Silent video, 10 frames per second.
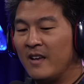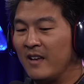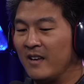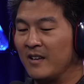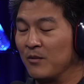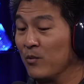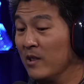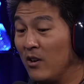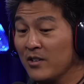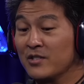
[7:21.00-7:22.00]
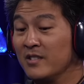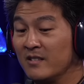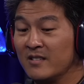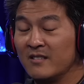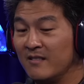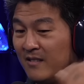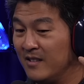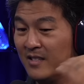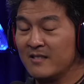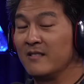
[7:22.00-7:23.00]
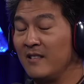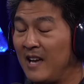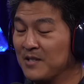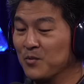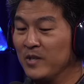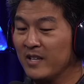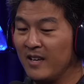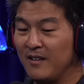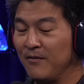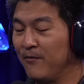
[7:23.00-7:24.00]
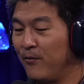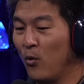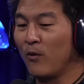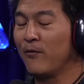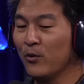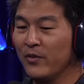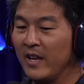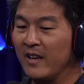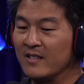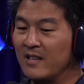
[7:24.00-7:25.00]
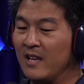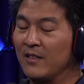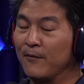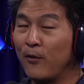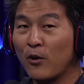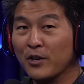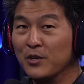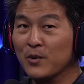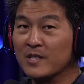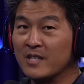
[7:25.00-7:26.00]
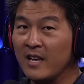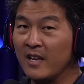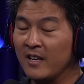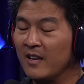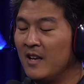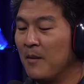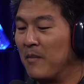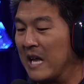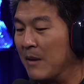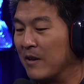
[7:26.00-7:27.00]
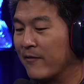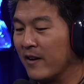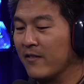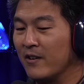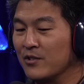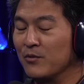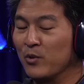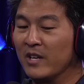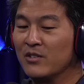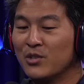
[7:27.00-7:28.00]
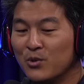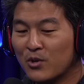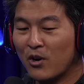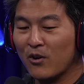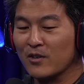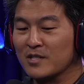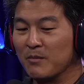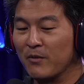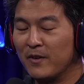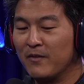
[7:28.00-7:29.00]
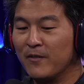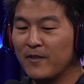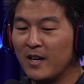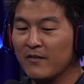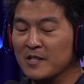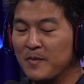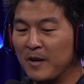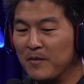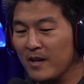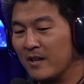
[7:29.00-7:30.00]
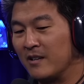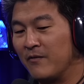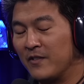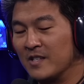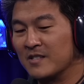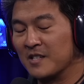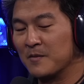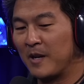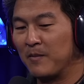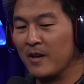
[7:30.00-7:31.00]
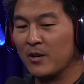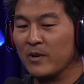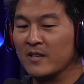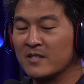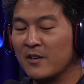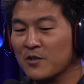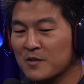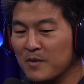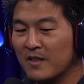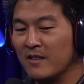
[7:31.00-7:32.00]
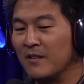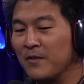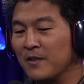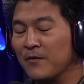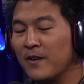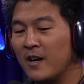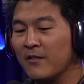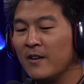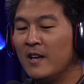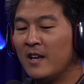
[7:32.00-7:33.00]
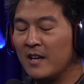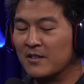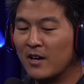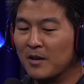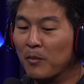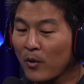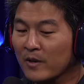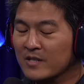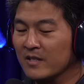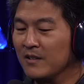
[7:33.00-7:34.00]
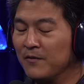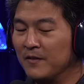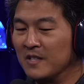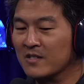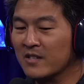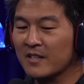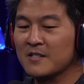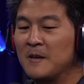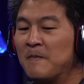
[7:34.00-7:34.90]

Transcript: And we launched it this last weekend, 4 full days at the FARA USA Miami 500. We had 2 cars, number 55 is Spec Miata and 56 Spec Miata. We had Center Smith in the 55 and Todd Burris in the 56.